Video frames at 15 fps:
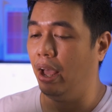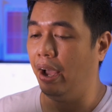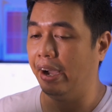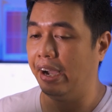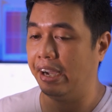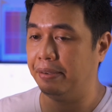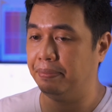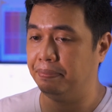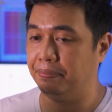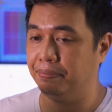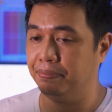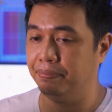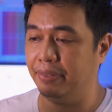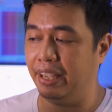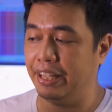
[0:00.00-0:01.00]

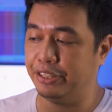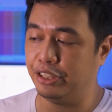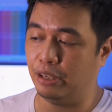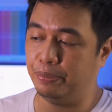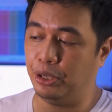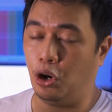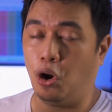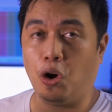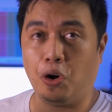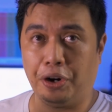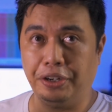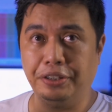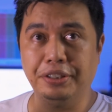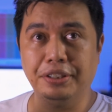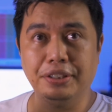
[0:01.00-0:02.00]
it's gonna be
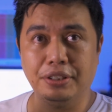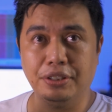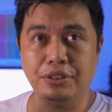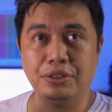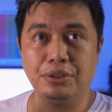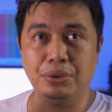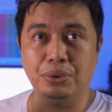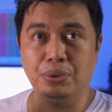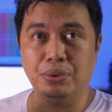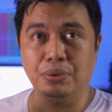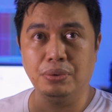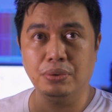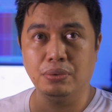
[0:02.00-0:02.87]
hard to